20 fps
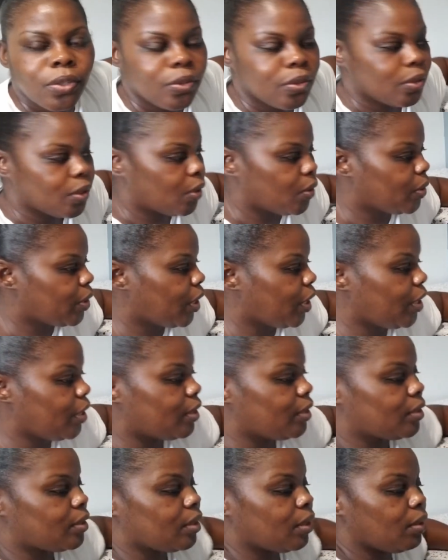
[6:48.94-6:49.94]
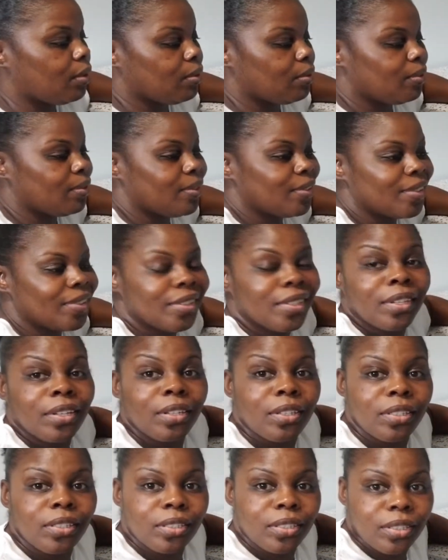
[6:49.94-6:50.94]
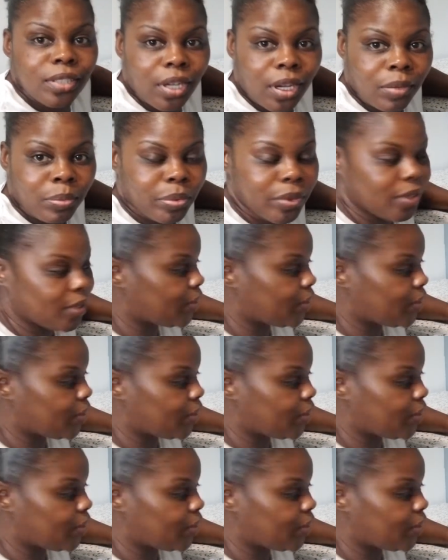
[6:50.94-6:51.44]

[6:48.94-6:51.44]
Okay, so top is